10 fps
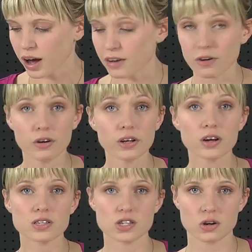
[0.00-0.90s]
I've already
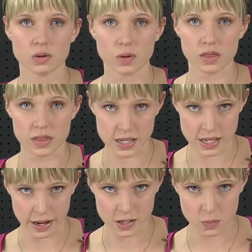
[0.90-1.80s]
gotten started with
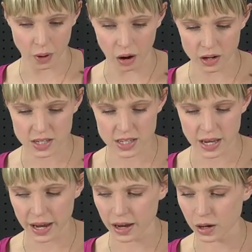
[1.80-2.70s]
this Xbox,
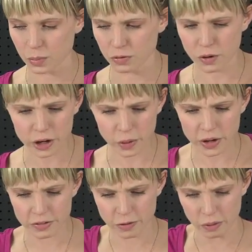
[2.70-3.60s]
and before I go
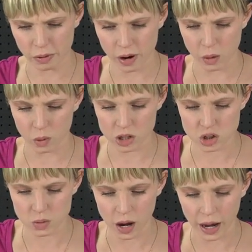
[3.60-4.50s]
any further, I want
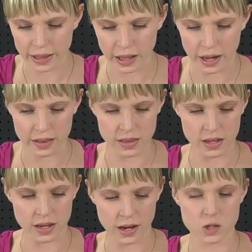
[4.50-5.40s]
to highlight
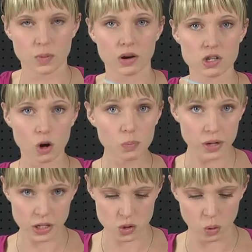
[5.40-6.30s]
the Xbox
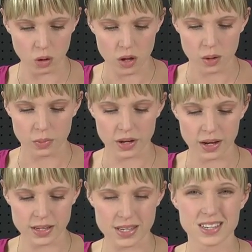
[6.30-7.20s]
opening tool
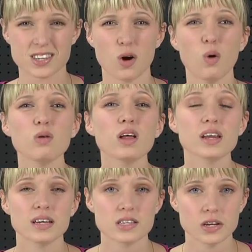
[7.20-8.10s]
because it is a whole
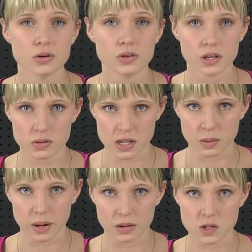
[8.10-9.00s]
lot easier than
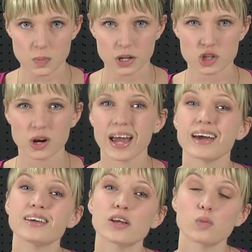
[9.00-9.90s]
using a metal spudger
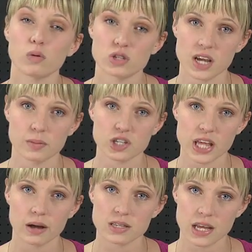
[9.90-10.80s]
and it won't damage
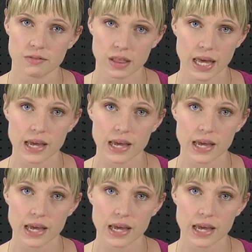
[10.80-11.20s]
the outside of the